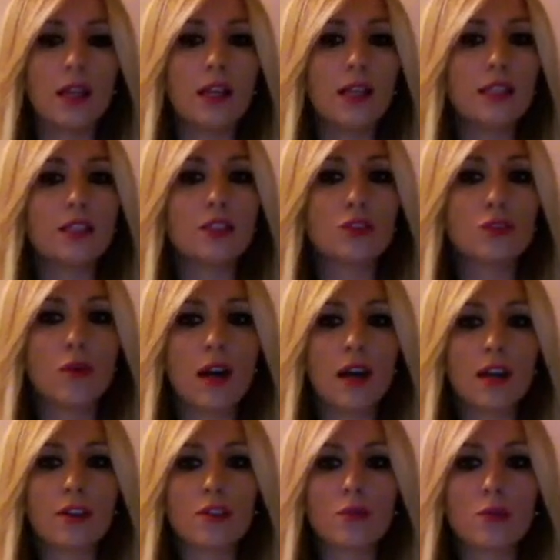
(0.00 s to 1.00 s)
leading to
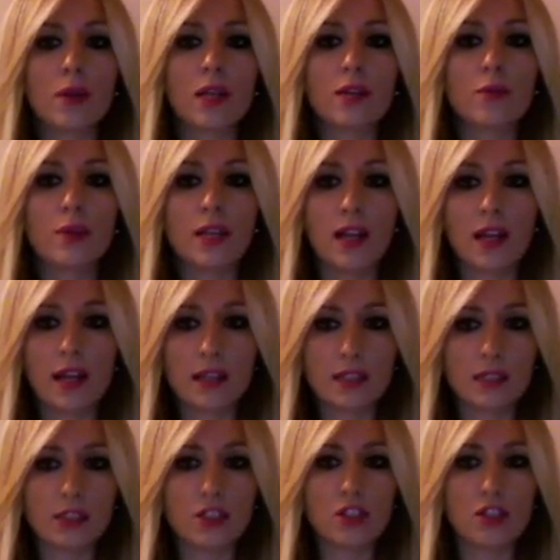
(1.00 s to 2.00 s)

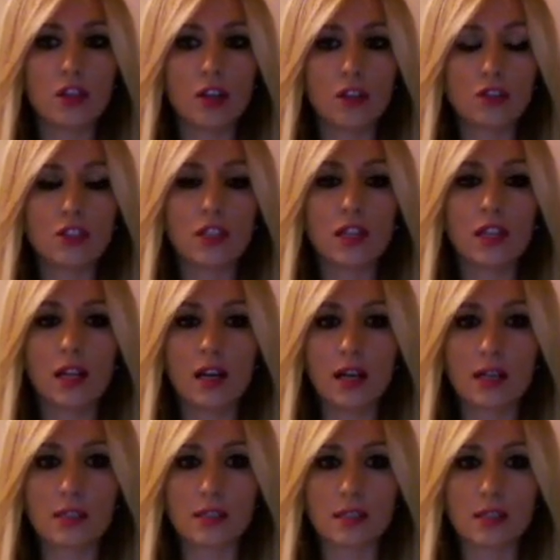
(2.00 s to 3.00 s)
earthquake-related geological
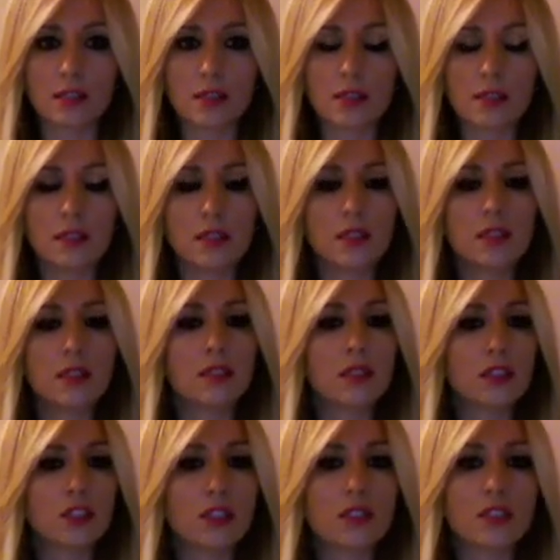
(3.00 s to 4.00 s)
hazards,
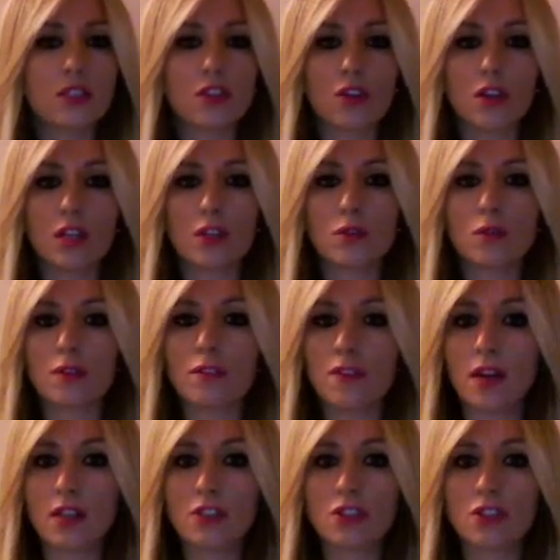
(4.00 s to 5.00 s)
such as soil
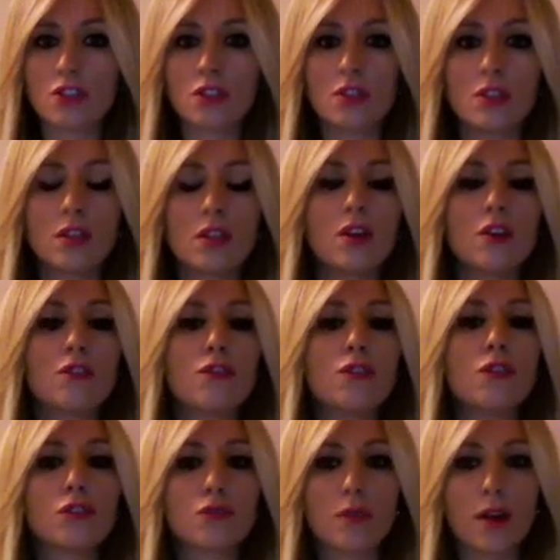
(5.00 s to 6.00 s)
liquefaction,
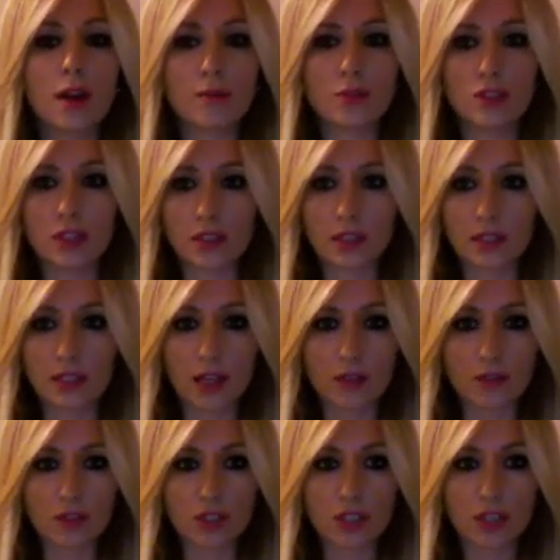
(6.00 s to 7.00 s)
fault rupture at the
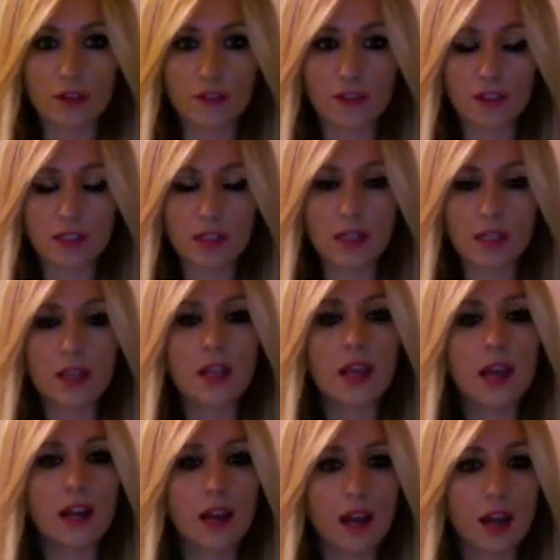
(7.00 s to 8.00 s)
ground surface,
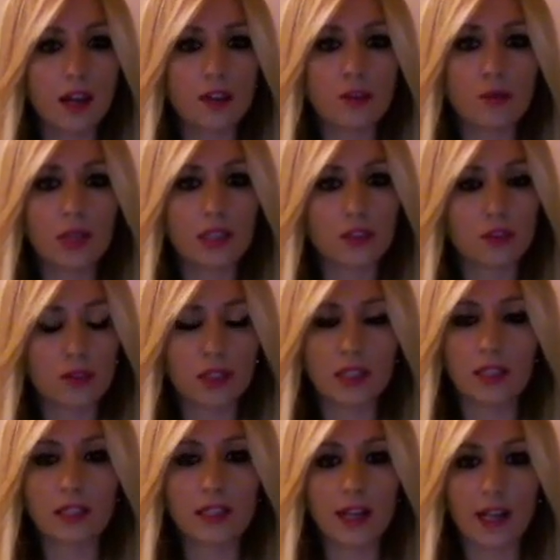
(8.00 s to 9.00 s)
and
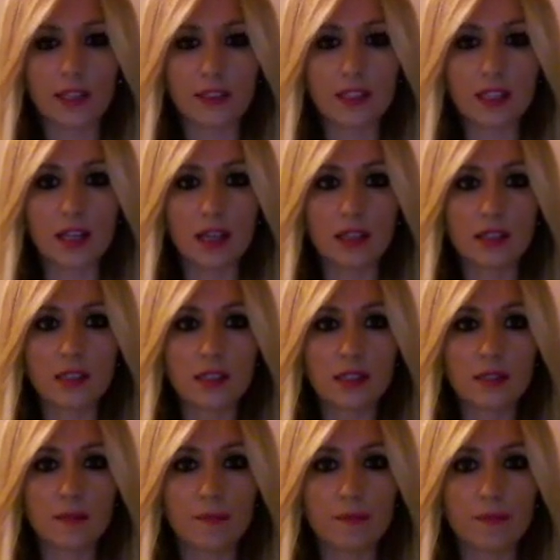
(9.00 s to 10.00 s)
earthquake-triggered
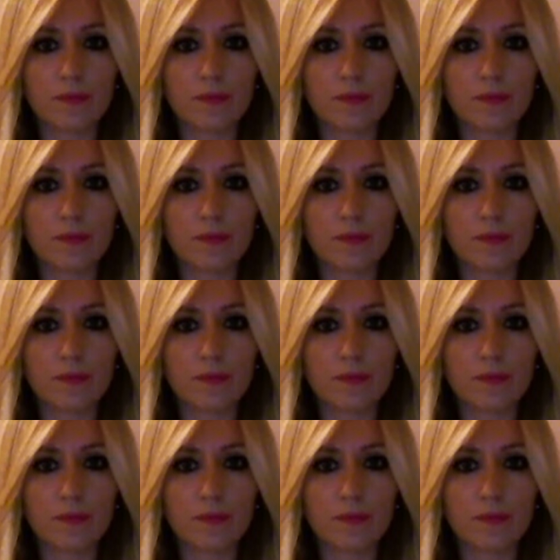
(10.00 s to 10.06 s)
landslides.